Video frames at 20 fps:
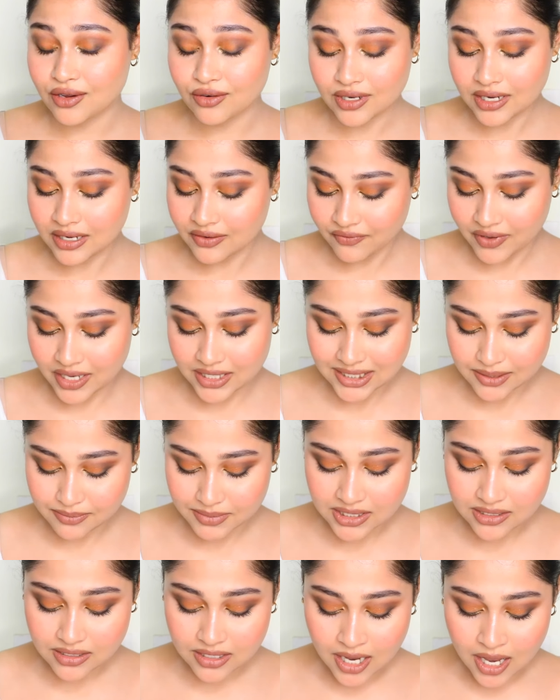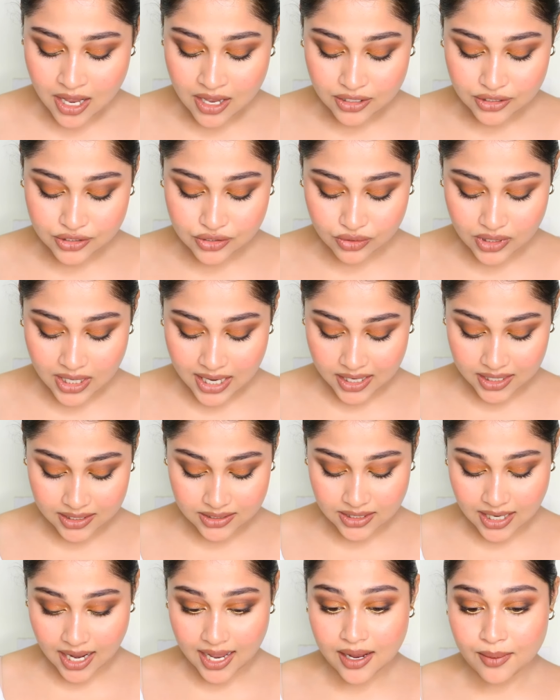good investment. So the
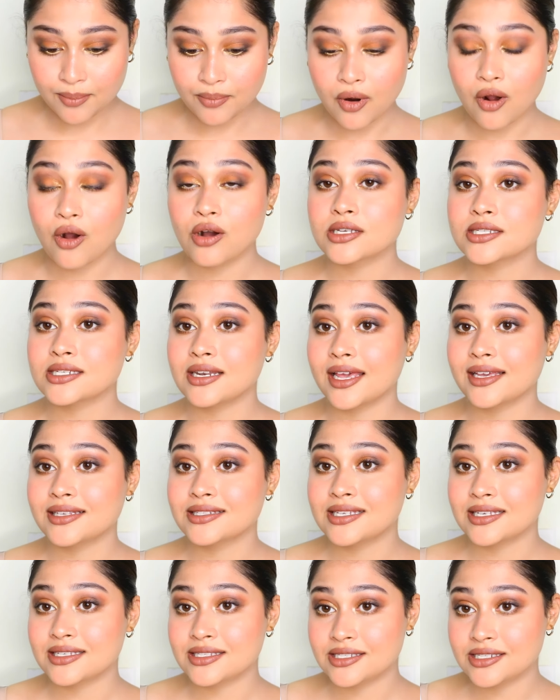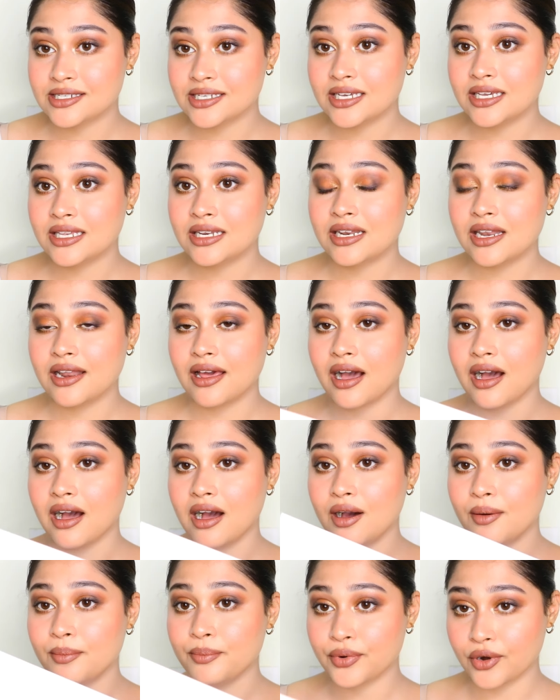entire box, like 16
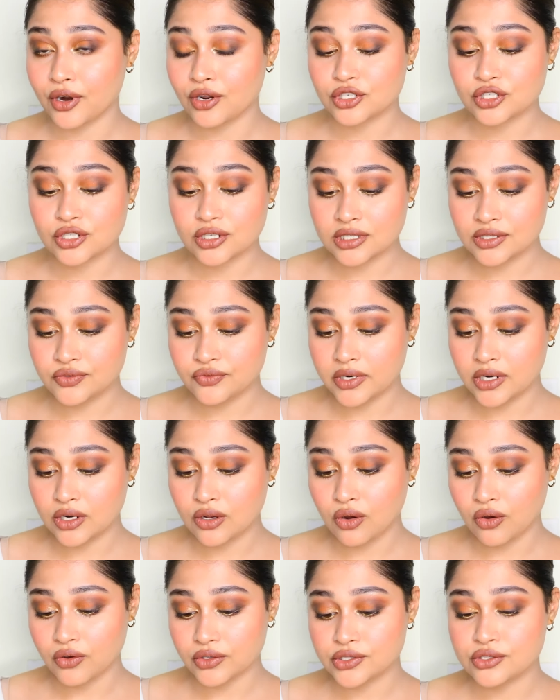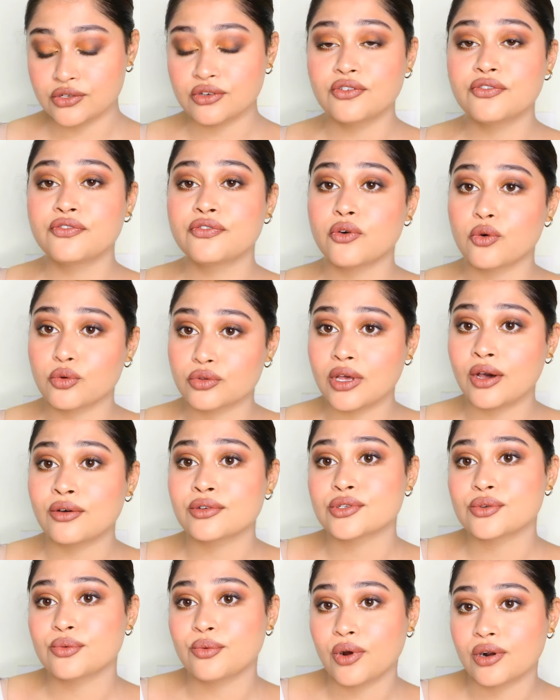brushes, will cost you
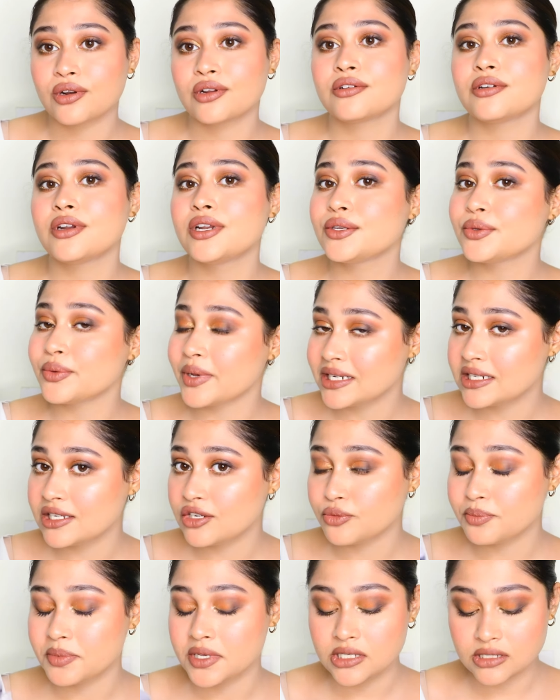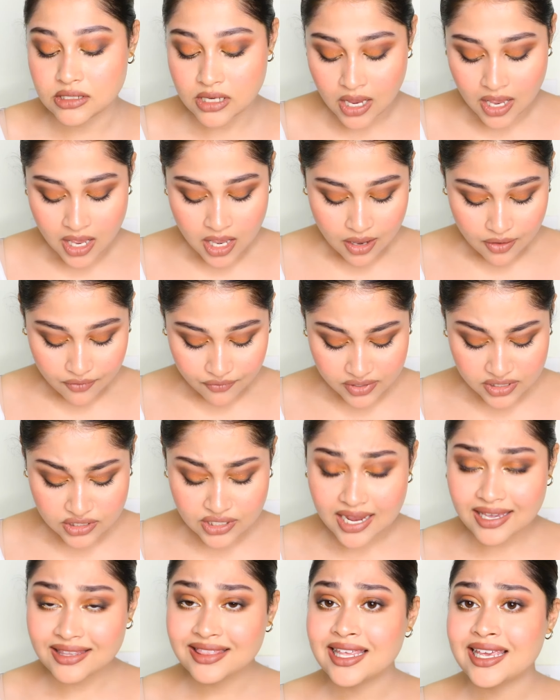4,120 rupees, which
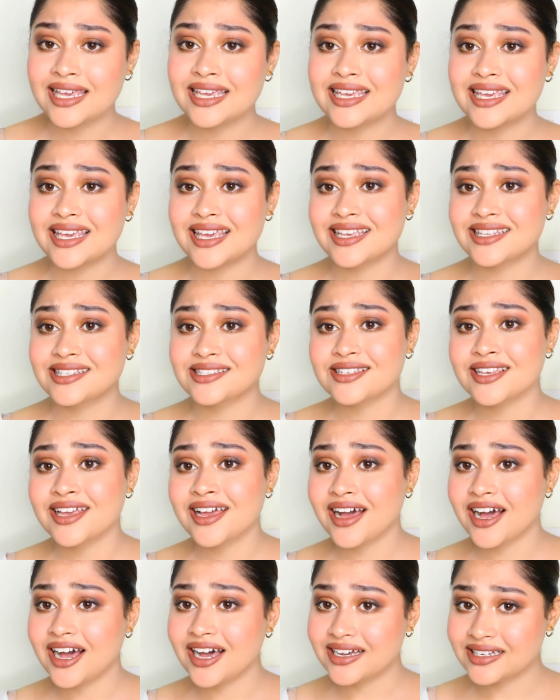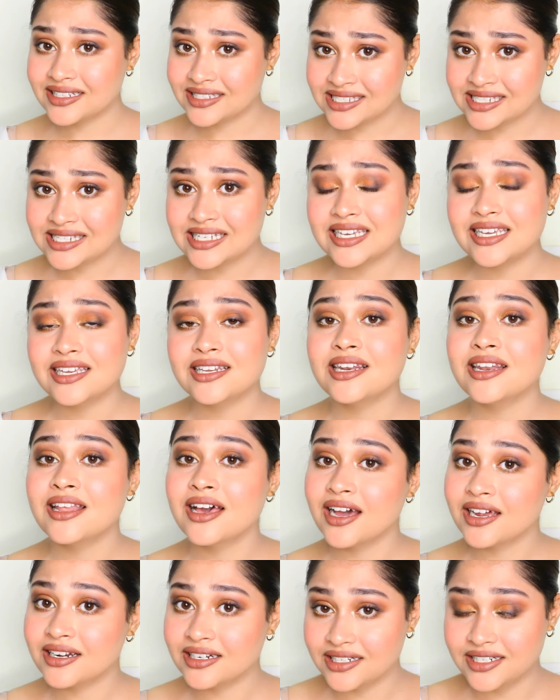I think is a steal
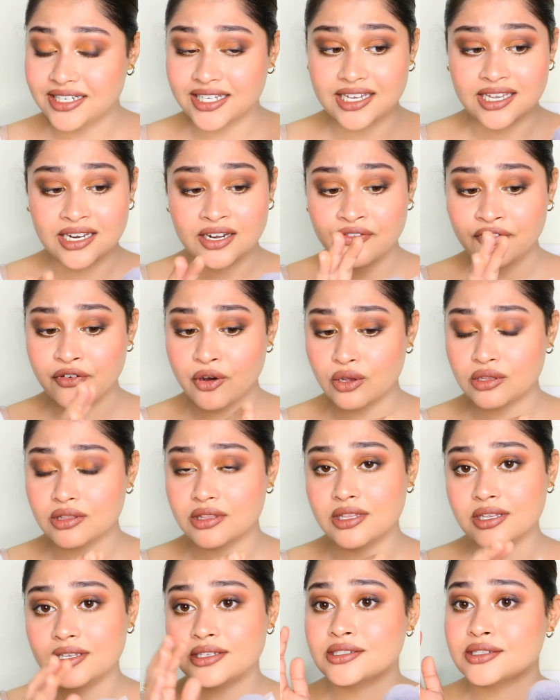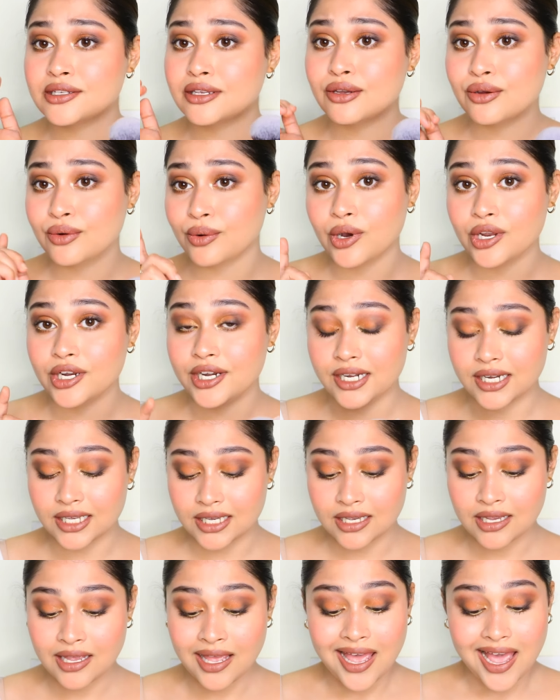deal for this
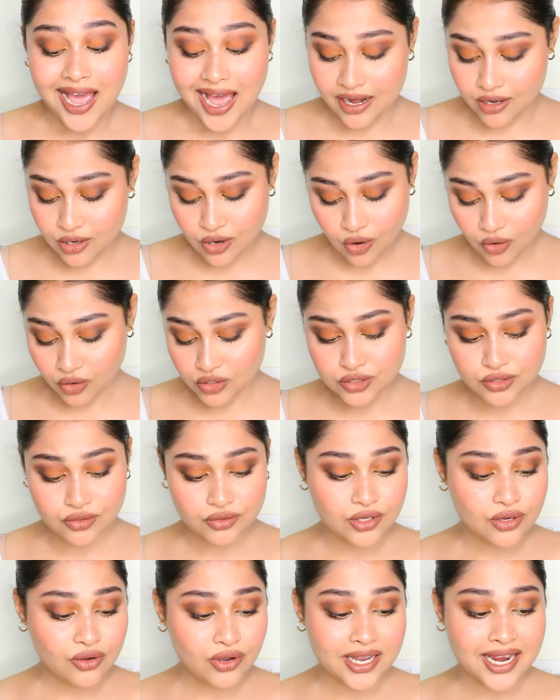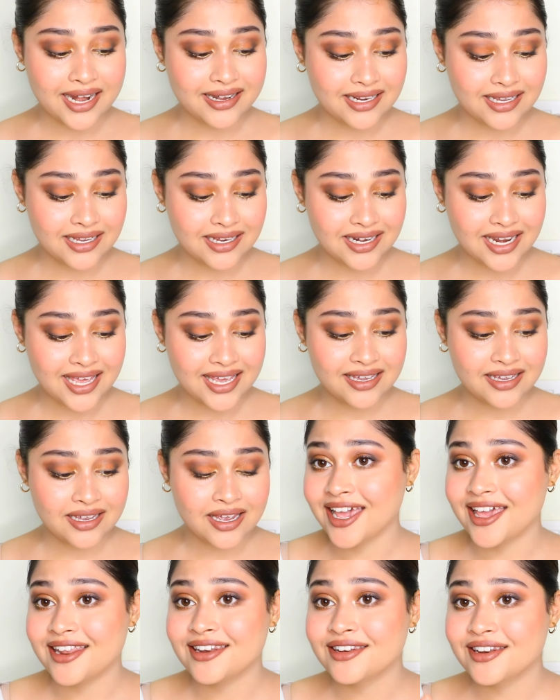quality. And also you're getting like
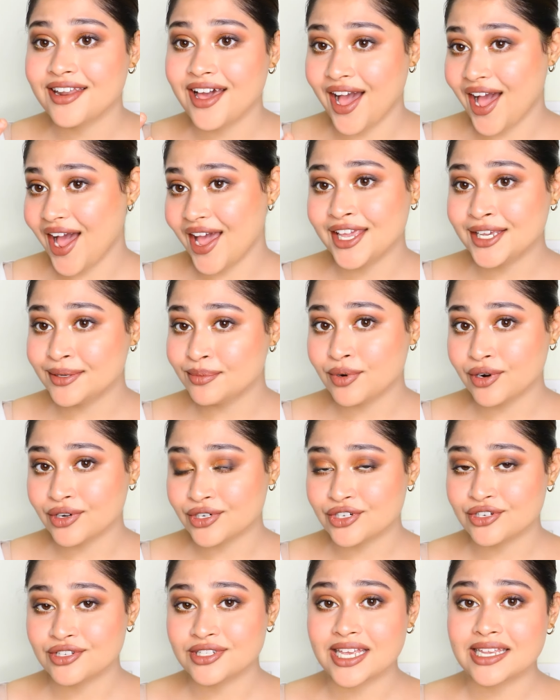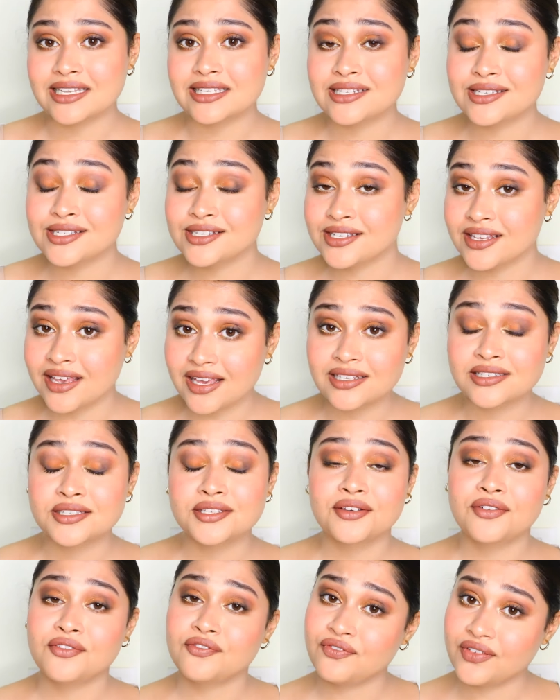10 eye brushes and
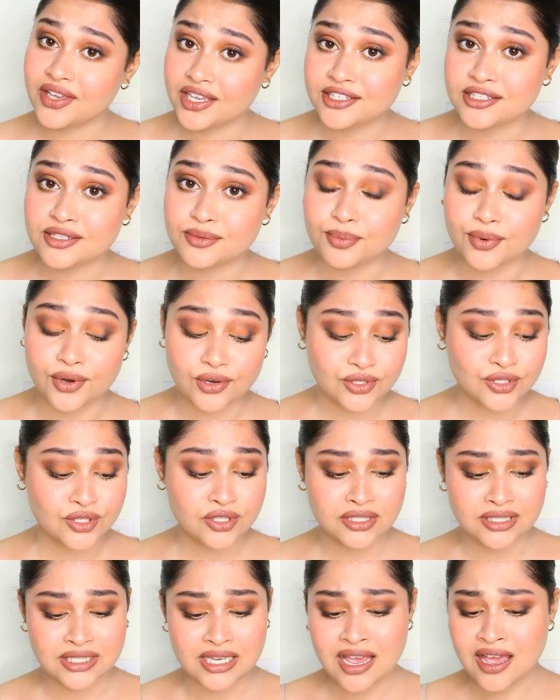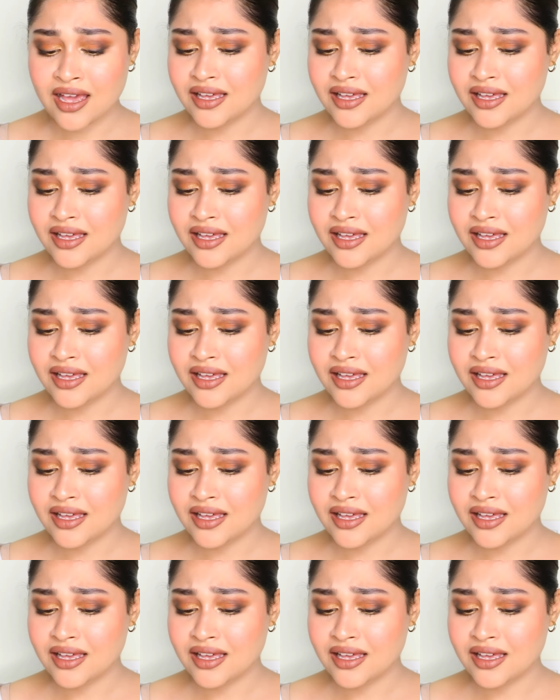6 face brushes.